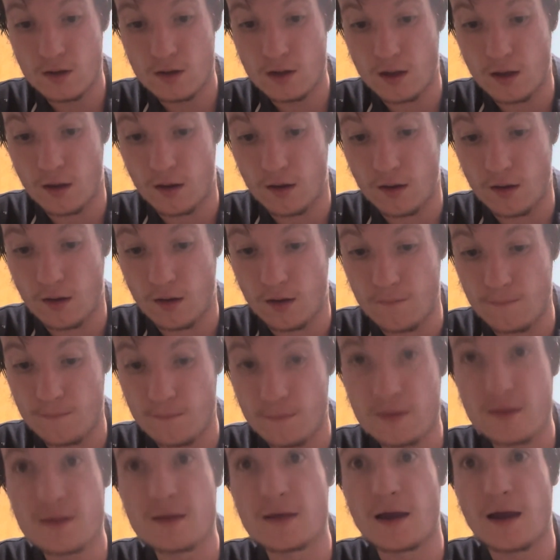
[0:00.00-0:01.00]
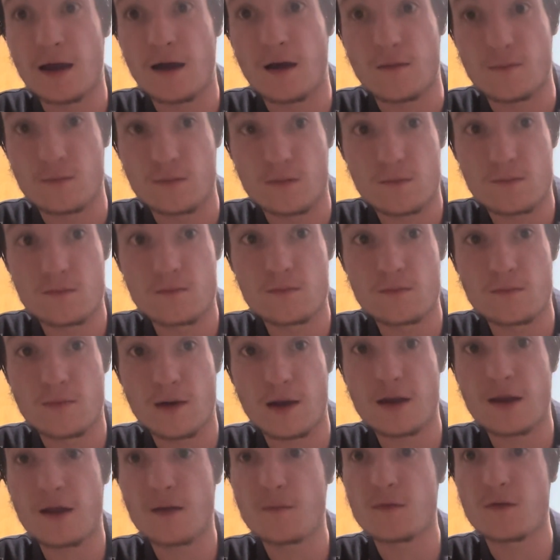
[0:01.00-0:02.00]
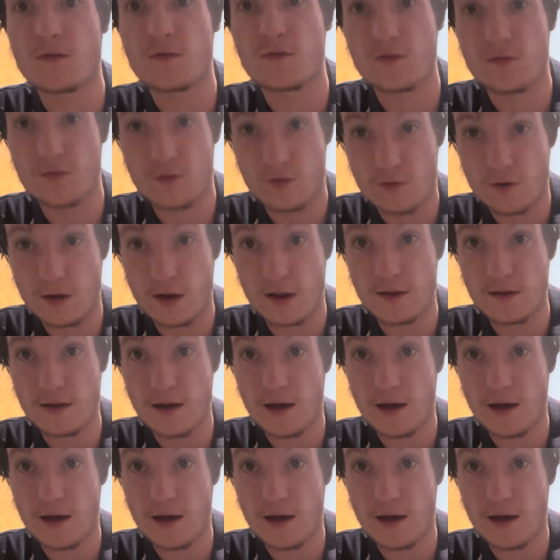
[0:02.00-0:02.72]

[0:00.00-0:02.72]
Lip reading: And yeah, my name is Craig.